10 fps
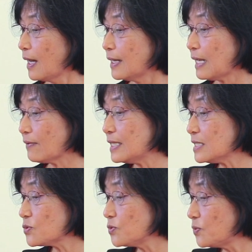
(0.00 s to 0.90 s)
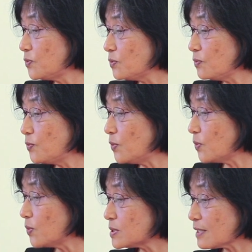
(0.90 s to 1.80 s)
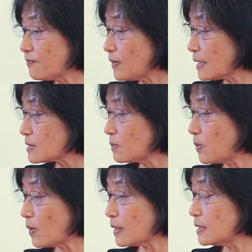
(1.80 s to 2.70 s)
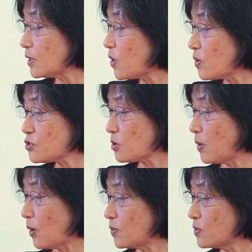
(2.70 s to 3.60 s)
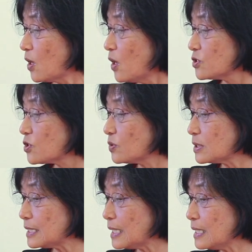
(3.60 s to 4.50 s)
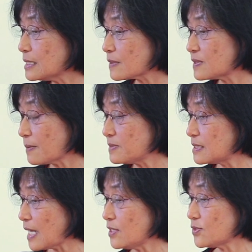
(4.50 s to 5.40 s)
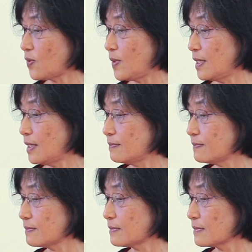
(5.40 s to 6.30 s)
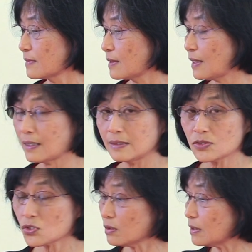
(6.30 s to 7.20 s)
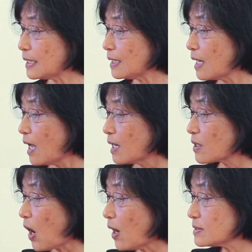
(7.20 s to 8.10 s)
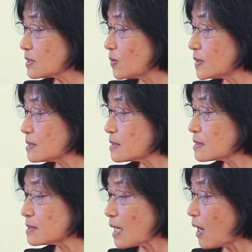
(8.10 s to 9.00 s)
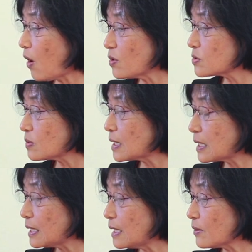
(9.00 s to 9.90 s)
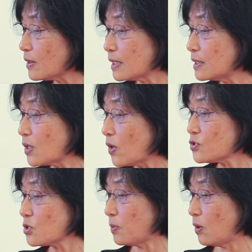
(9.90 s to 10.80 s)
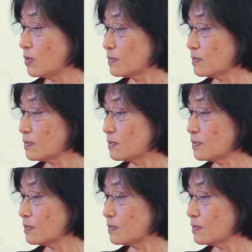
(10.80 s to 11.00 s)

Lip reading: Now, these rules are flexible and negotiable, so the teens have some say-so in it. Additionally, consequences are also clear and negotiable.